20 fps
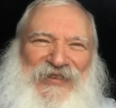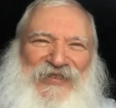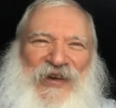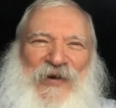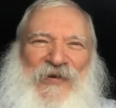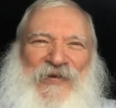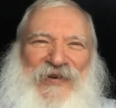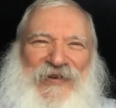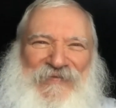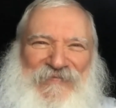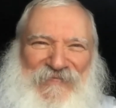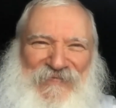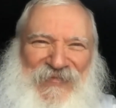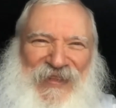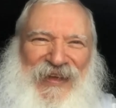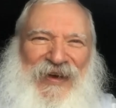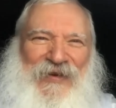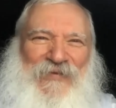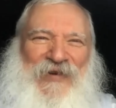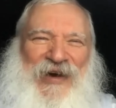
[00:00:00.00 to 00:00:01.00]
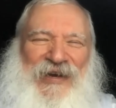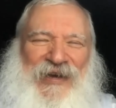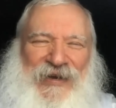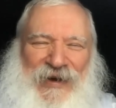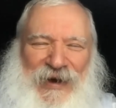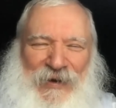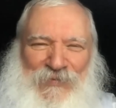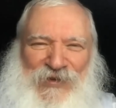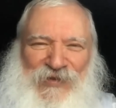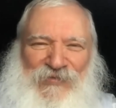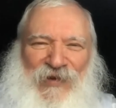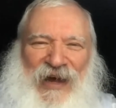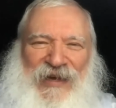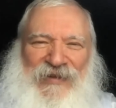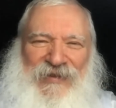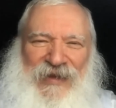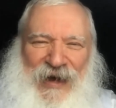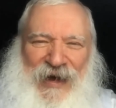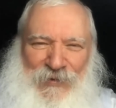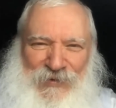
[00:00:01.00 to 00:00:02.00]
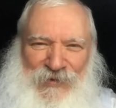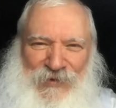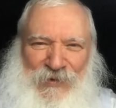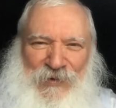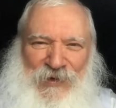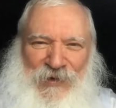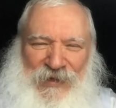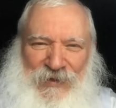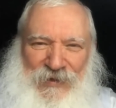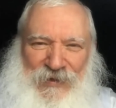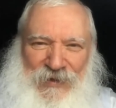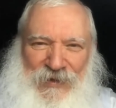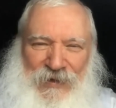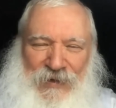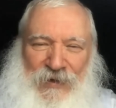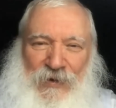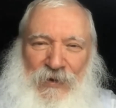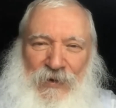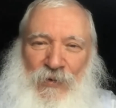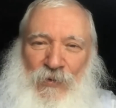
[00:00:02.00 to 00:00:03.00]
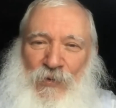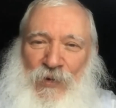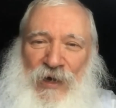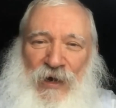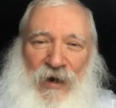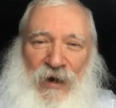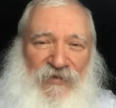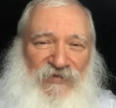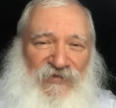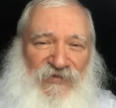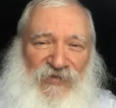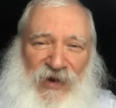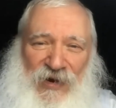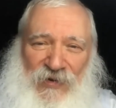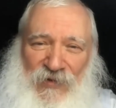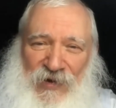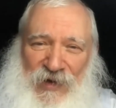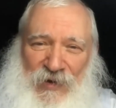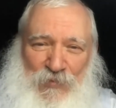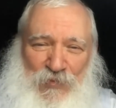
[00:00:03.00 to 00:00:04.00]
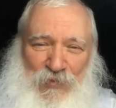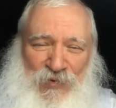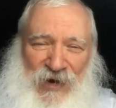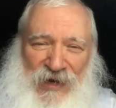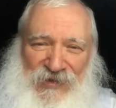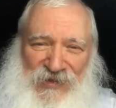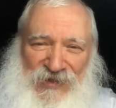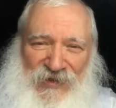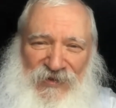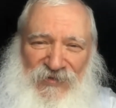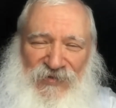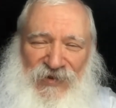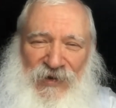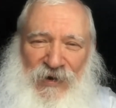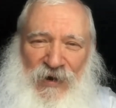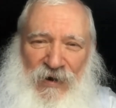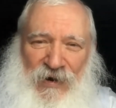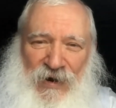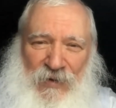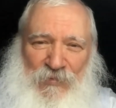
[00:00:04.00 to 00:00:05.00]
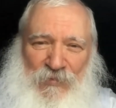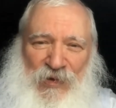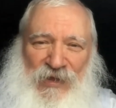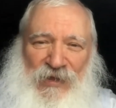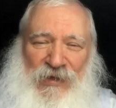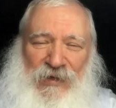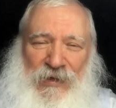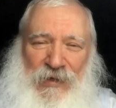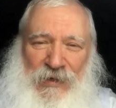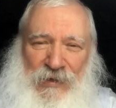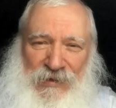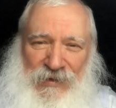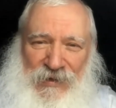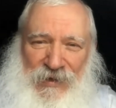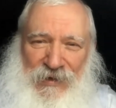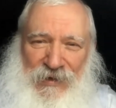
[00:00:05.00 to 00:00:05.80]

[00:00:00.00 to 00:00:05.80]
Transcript: So when it comes right down to it, we are very impressive in our abilities and